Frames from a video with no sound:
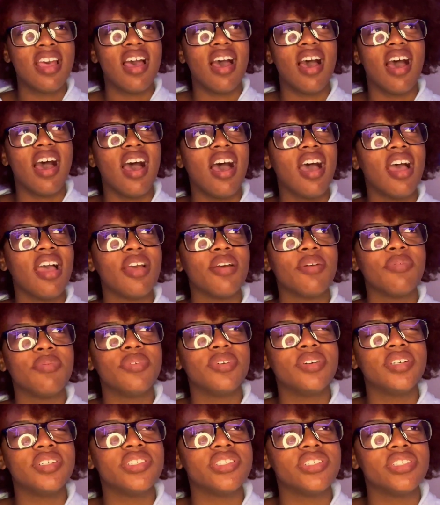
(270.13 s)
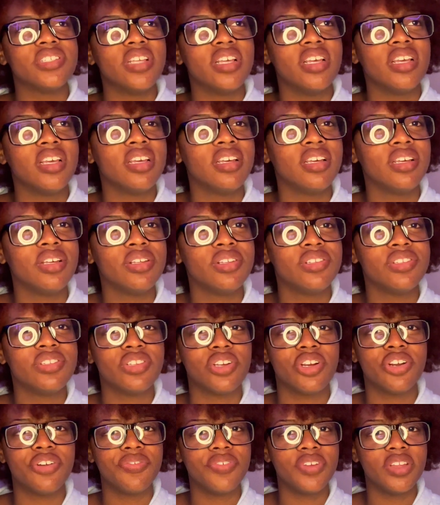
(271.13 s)
I was
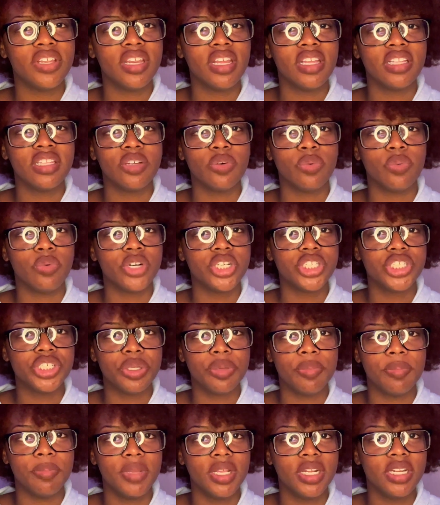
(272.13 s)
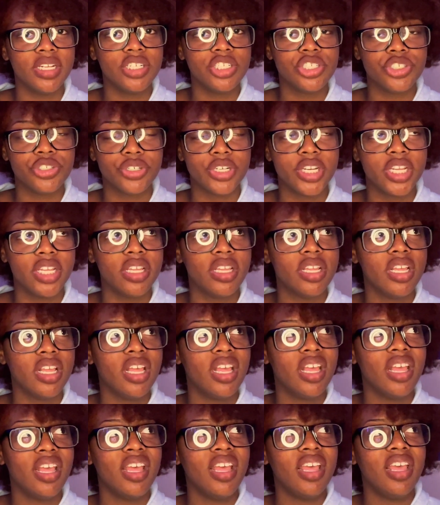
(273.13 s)
serving at the worship ministry,
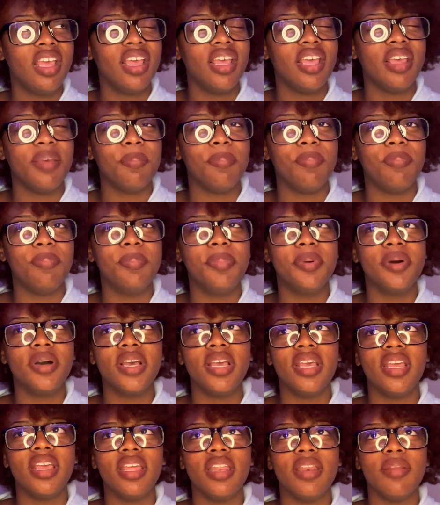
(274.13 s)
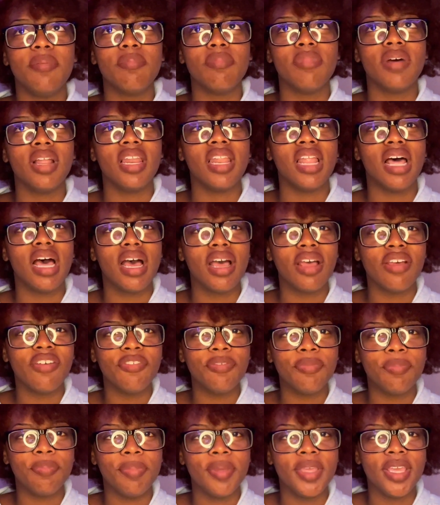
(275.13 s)
but my life
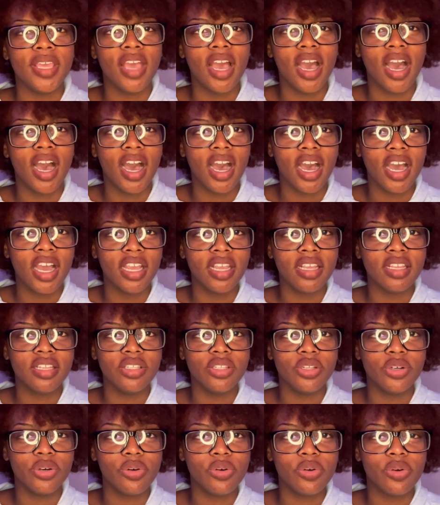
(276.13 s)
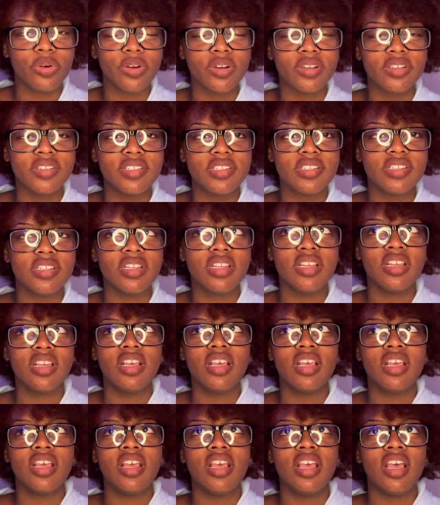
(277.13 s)
behind doors,
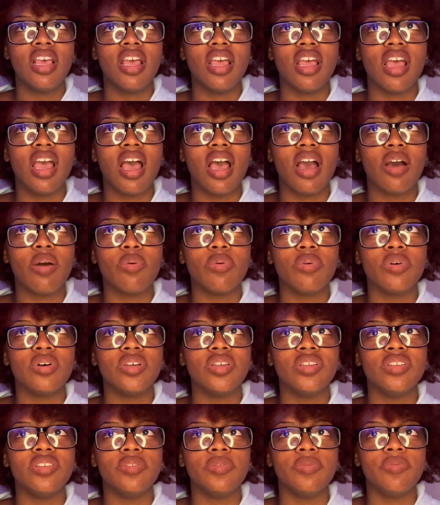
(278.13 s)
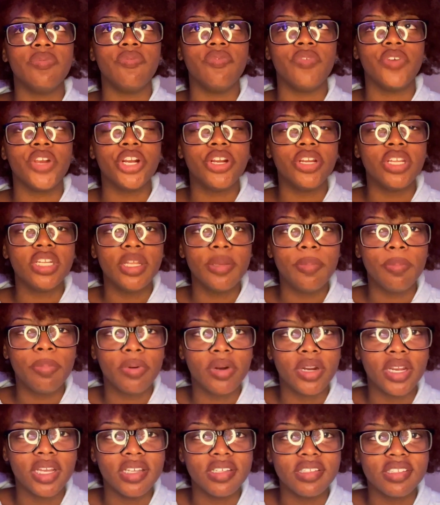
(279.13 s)
I was very
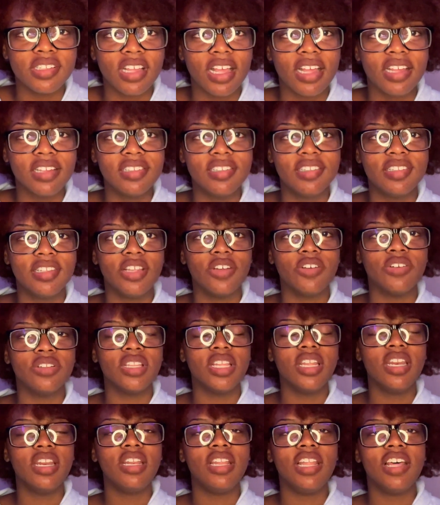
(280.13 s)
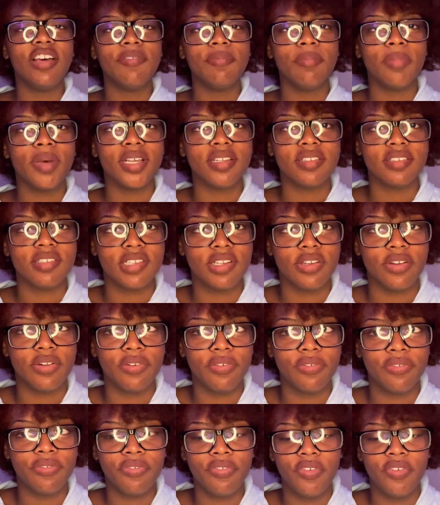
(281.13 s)
depressed. I still didn't love myself.